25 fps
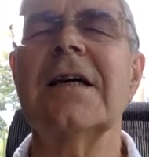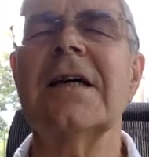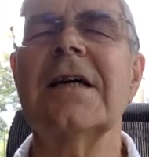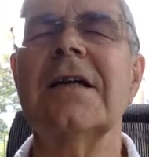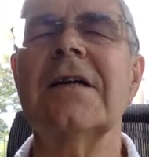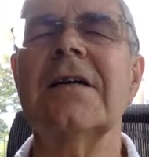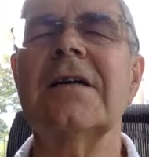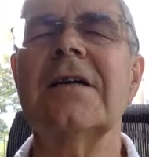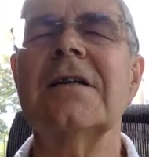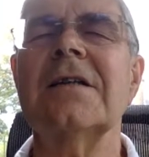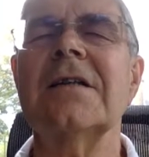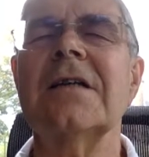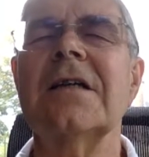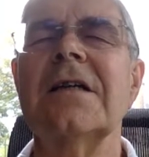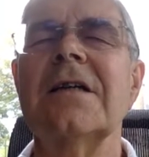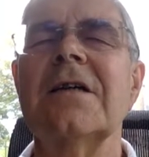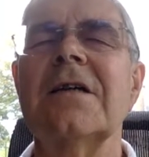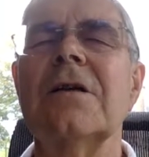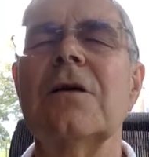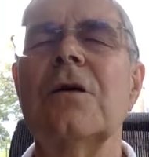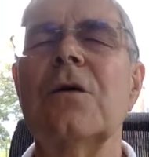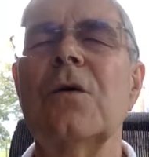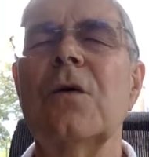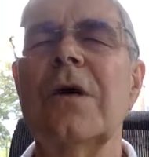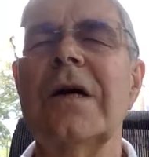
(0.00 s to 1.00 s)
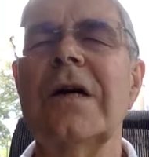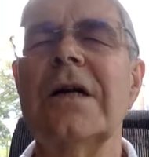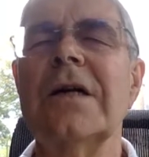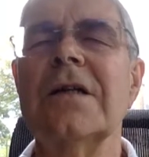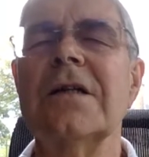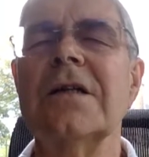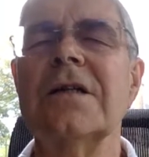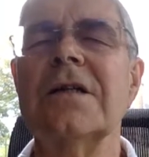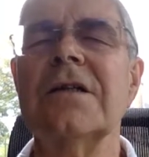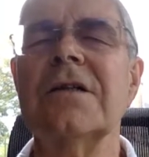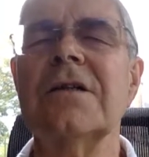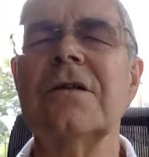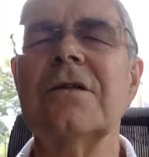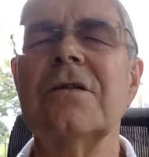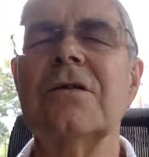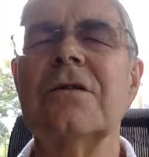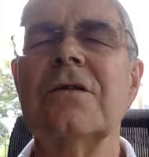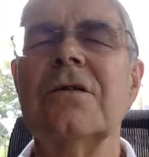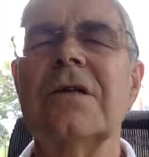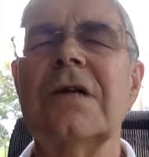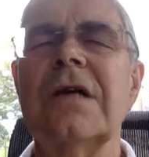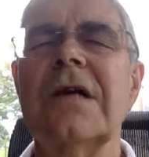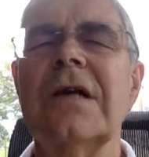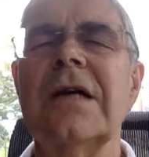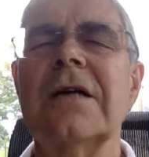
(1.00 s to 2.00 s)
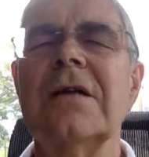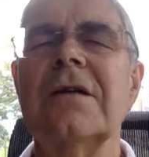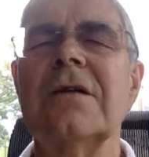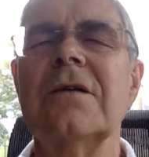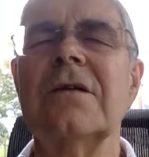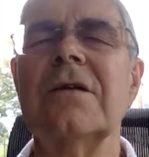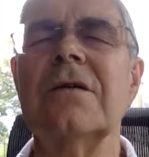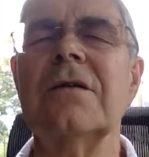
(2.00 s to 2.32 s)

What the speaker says: And then take your awareness to your neck and